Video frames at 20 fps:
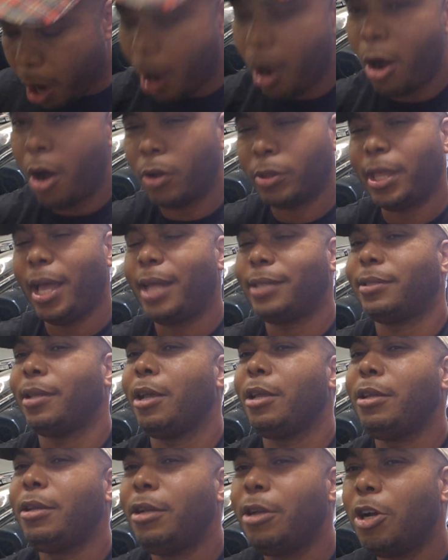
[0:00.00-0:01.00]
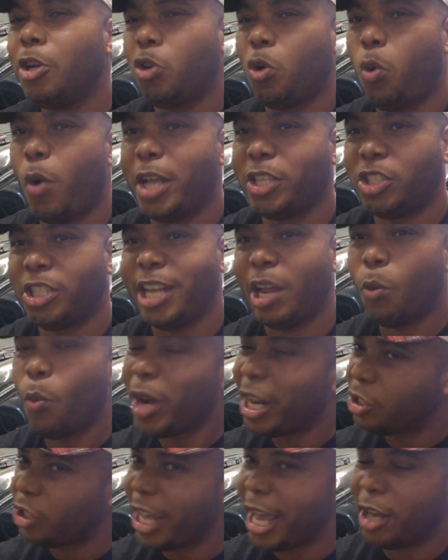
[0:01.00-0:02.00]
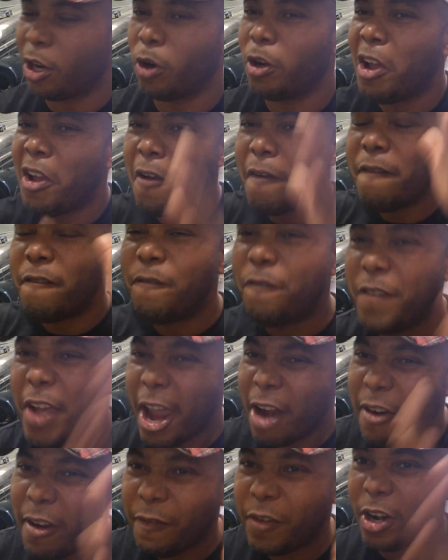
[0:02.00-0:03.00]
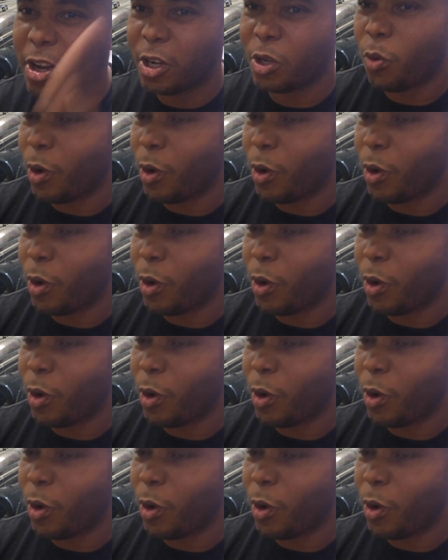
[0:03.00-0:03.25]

Oh, that's a good question, and one I should add on. Very, very good